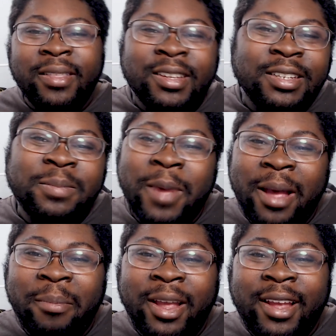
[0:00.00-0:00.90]
This is
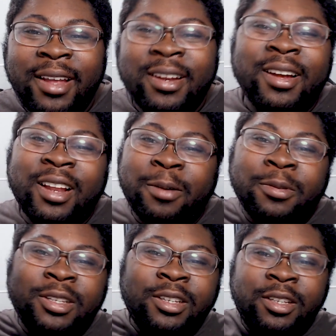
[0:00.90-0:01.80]
Mattmade, and I
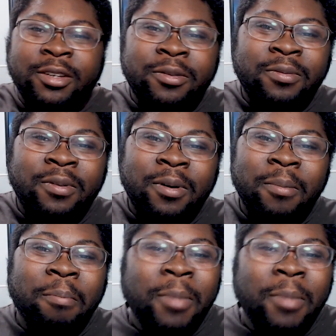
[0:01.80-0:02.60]
will see you